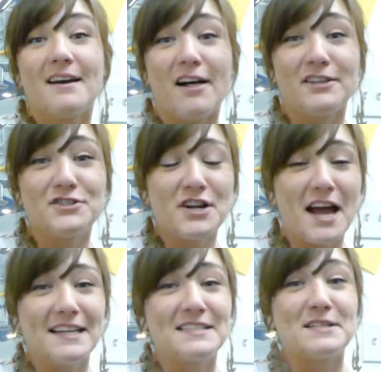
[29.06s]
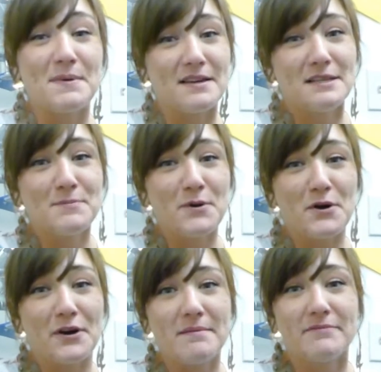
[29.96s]
College Track is an amazing
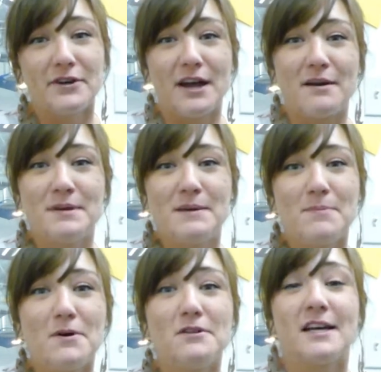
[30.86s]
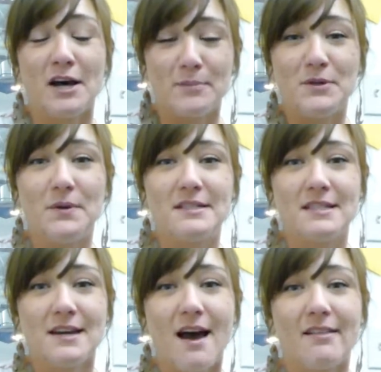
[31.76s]
program for young people to help you get to
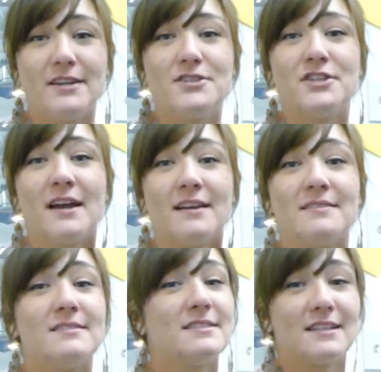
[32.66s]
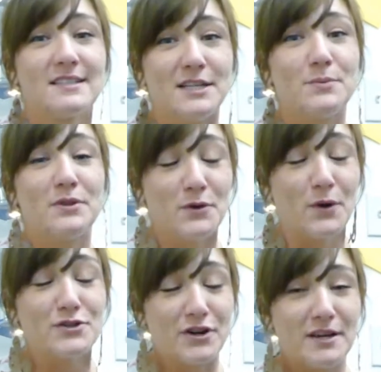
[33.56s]
college and succeed with
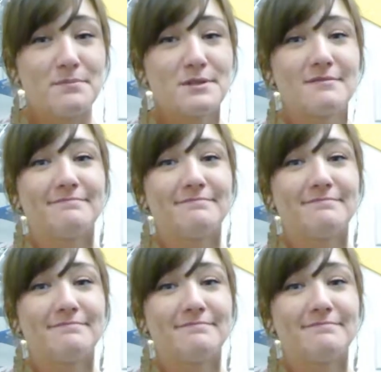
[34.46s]
your dreams.